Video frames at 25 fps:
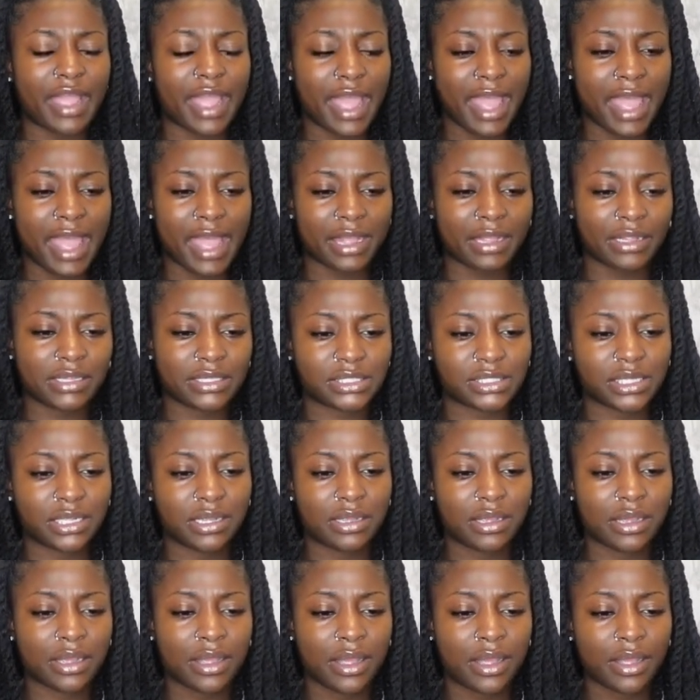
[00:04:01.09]
at
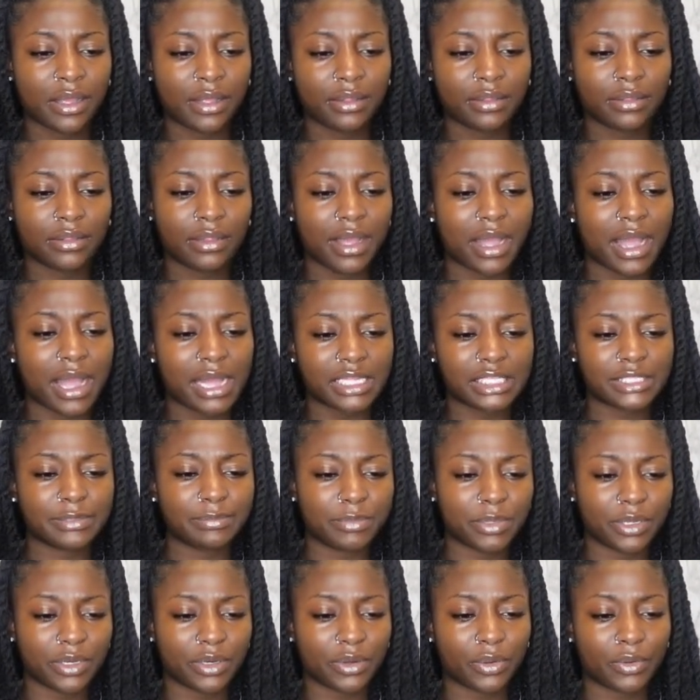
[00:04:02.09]
the
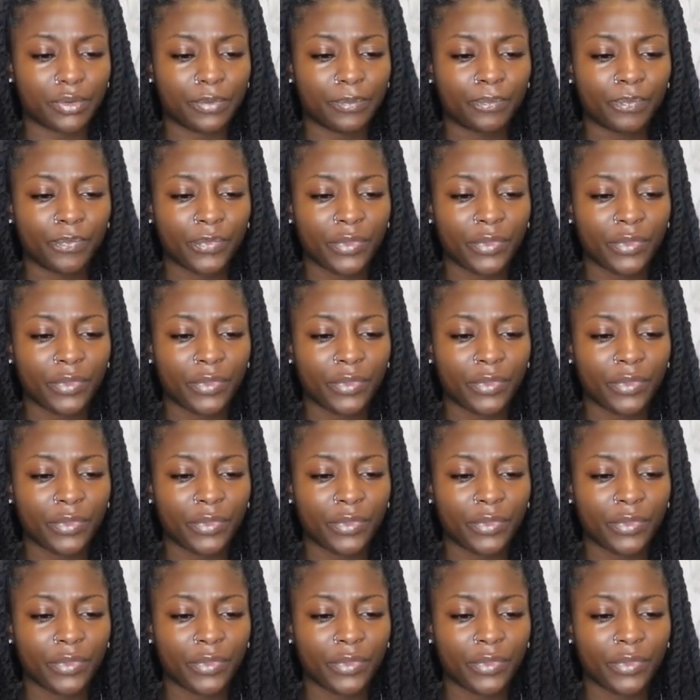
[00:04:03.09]
hospital